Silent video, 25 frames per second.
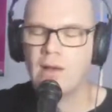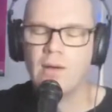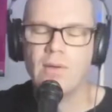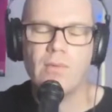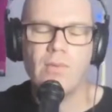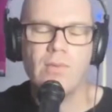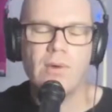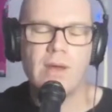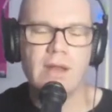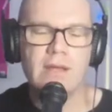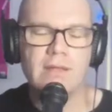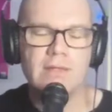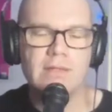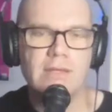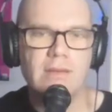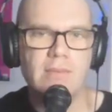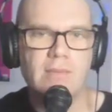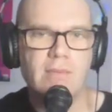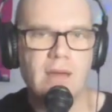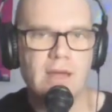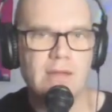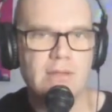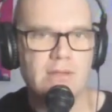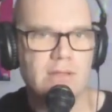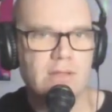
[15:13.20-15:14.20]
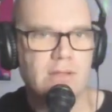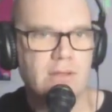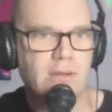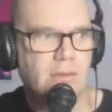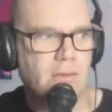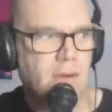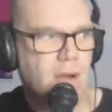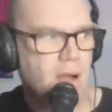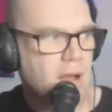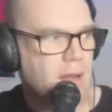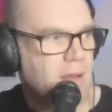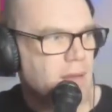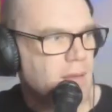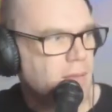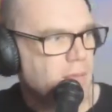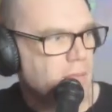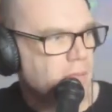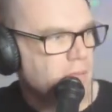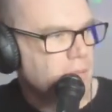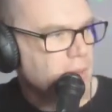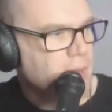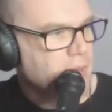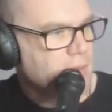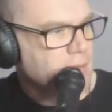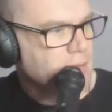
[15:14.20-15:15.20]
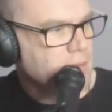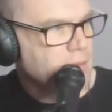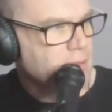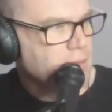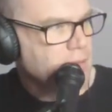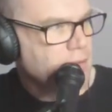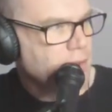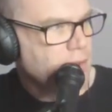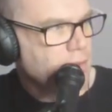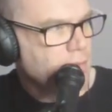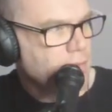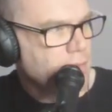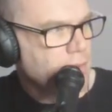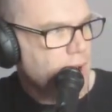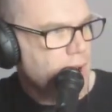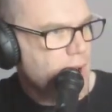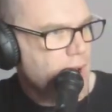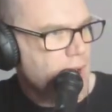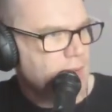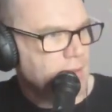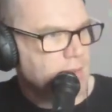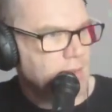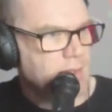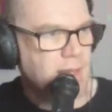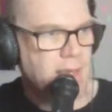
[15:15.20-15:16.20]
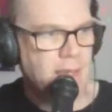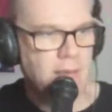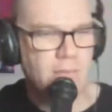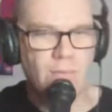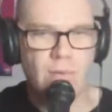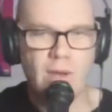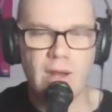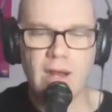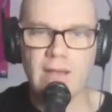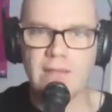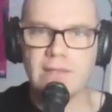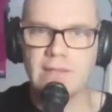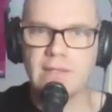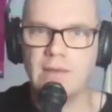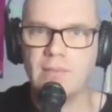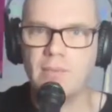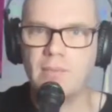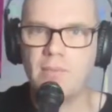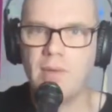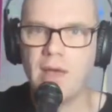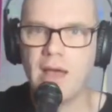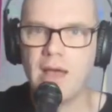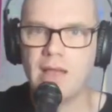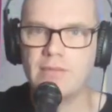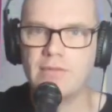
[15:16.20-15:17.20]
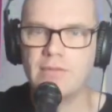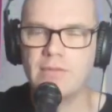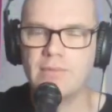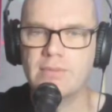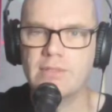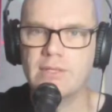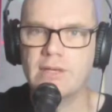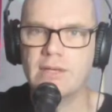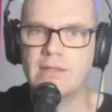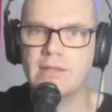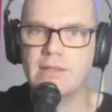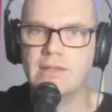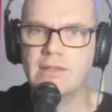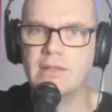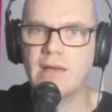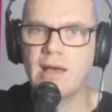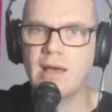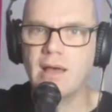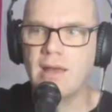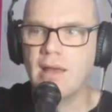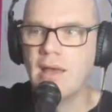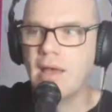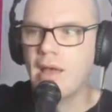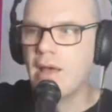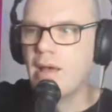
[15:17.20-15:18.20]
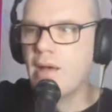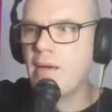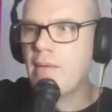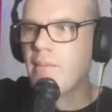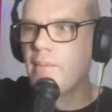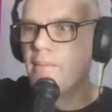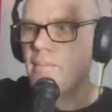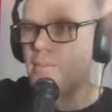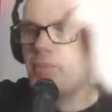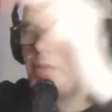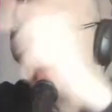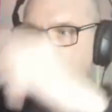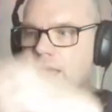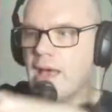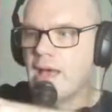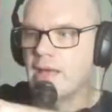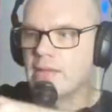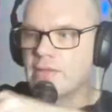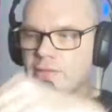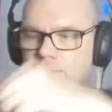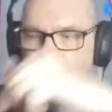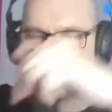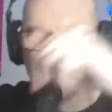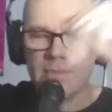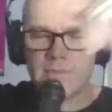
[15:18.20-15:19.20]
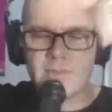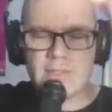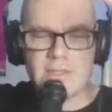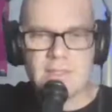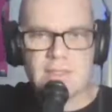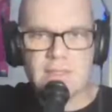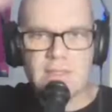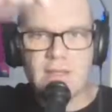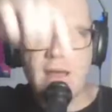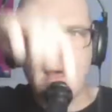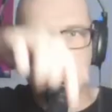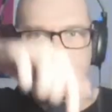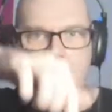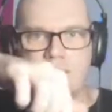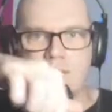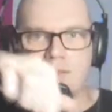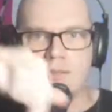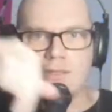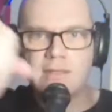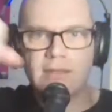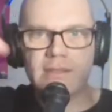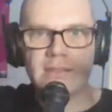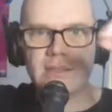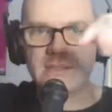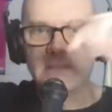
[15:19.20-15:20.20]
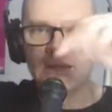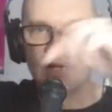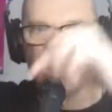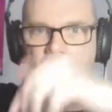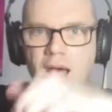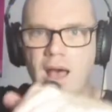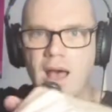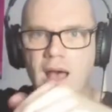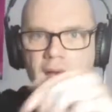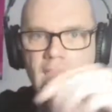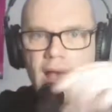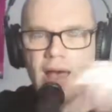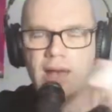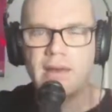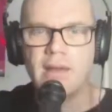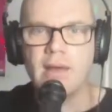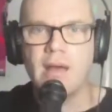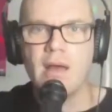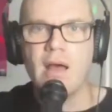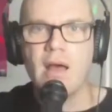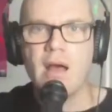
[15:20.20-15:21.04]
When I sing bounce to your right, bounce to your right. And when I sing bounce from side to side, bounce from side to side.